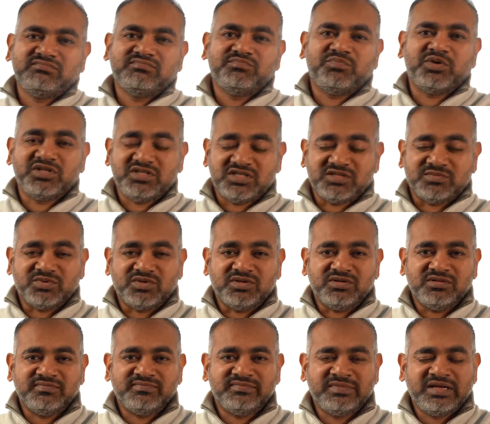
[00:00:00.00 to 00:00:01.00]
principal.
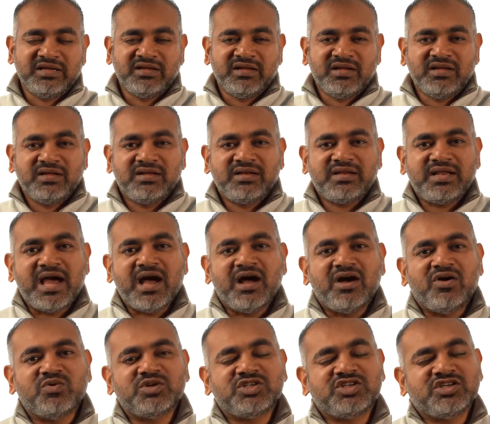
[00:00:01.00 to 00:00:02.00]

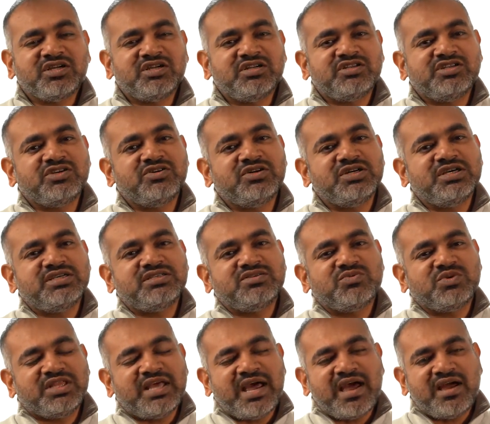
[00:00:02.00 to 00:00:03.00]
Now, what you're gonna do is
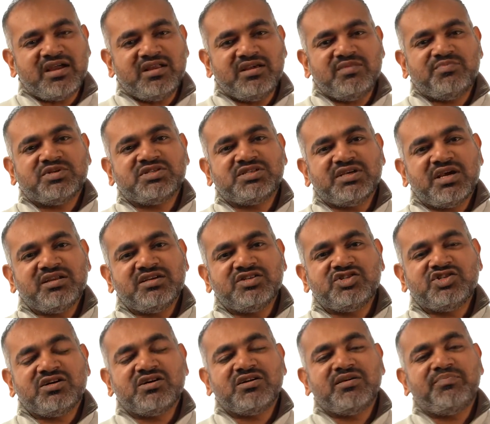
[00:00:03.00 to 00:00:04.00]
with that 80% is
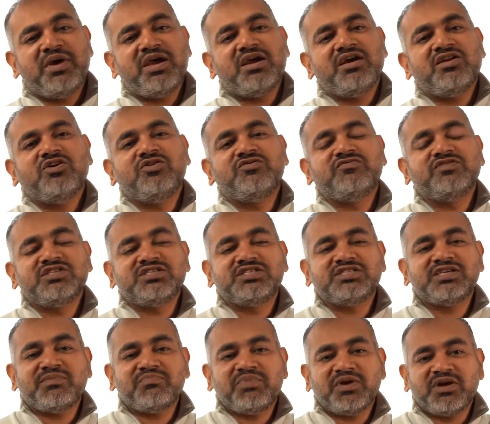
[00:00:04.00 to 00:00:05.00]
you're gonna pay it over a
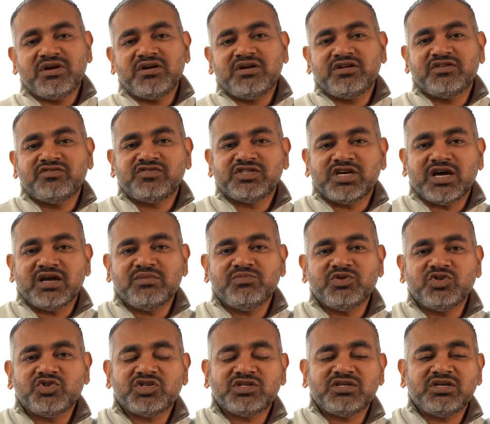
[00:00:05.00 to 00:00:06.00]
set period of time,
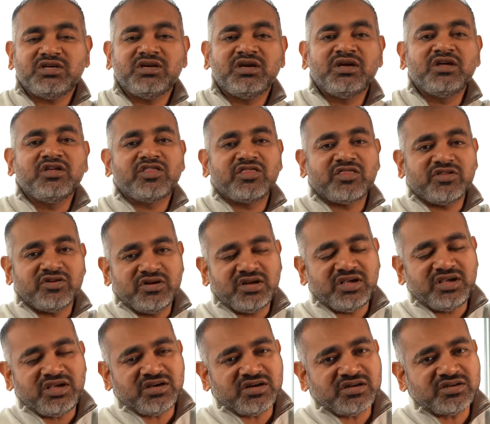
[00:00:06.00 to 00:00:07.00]
usually
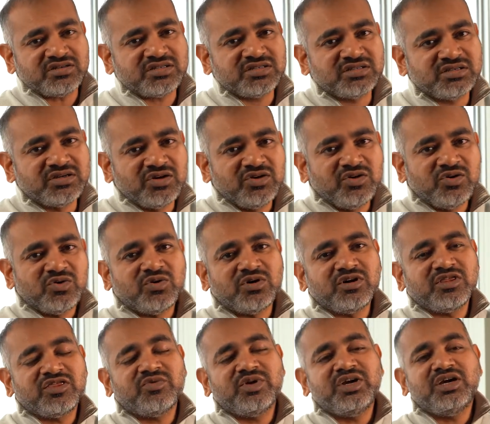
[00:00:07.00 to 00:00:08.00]
30 years or
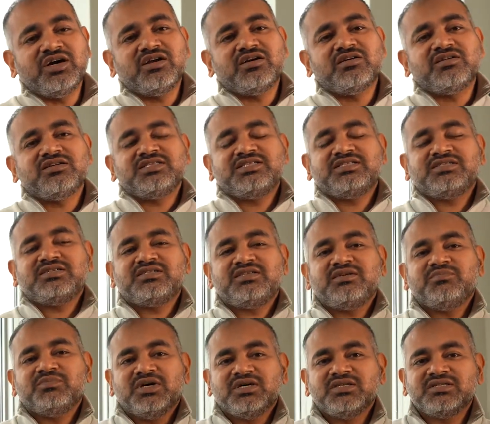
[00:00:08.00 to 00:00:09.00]
360
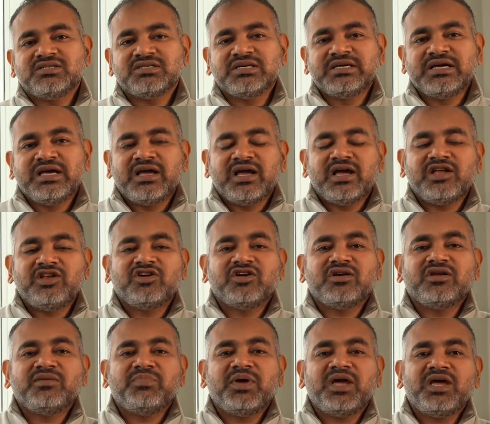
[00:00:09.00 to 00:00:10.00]
months. And you're
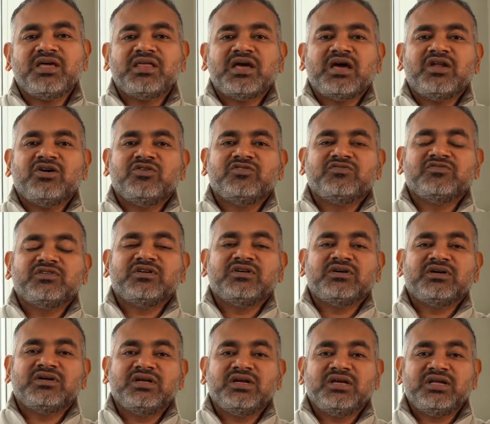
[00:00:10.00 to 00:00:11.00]
gonna pay that
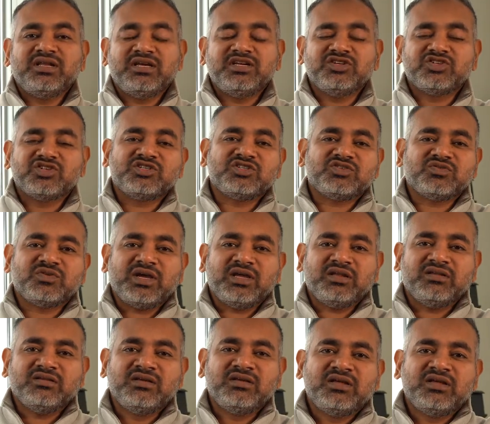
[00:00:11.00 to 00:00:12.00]
over an interest rate.
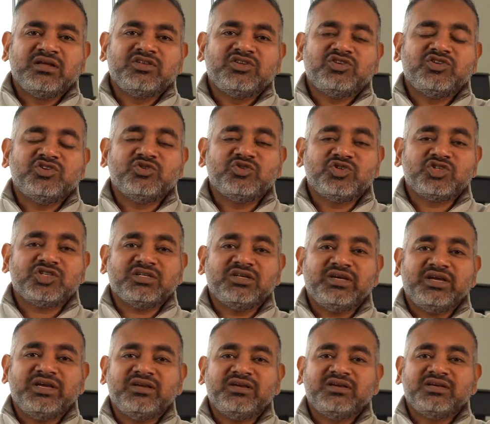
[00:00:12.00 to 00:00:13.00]

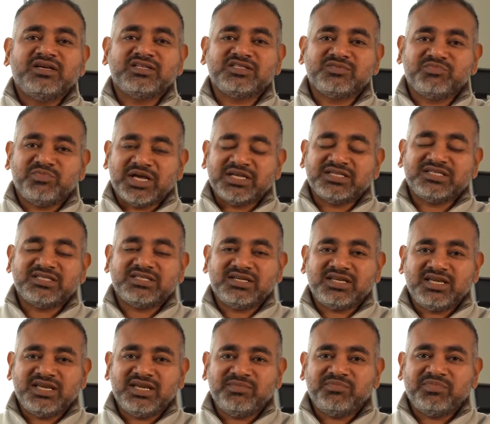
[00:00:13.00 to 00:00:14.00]
Usually, it's best to
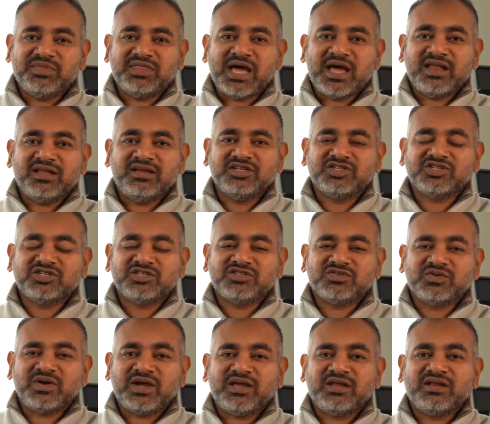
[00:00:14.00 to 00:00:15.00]
keep that interest
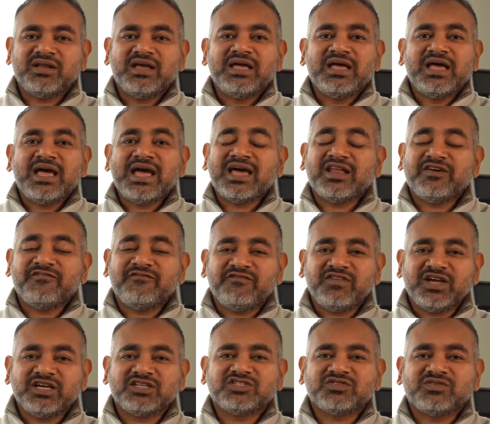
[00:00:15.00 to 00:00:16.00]
rate at a
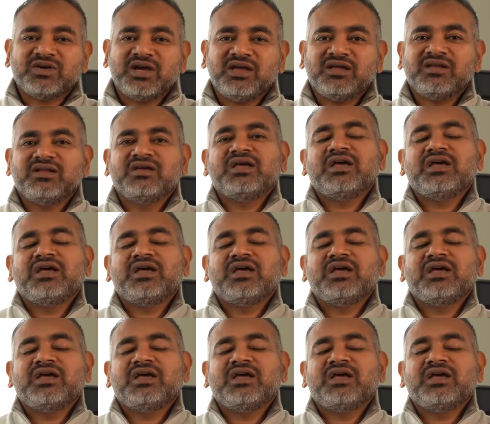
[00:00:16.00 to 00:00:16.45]
fixed rate